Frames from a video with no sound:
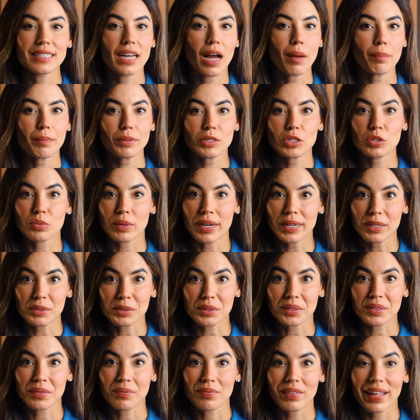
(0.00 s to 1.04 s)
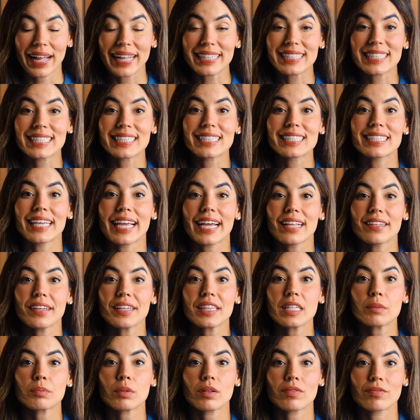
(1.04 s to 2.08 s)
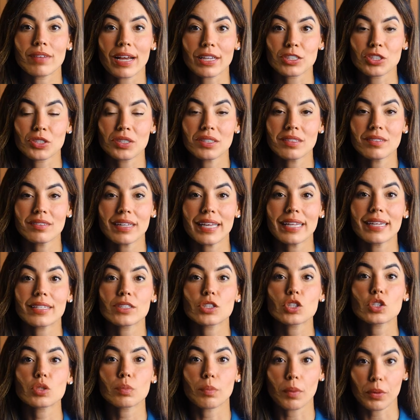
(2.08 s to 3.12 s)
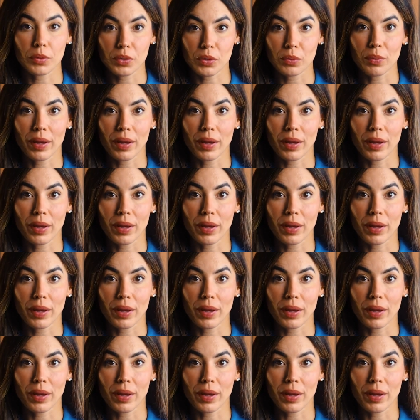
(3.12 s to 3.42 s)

not betrayal. It's scaling the profession in a smarter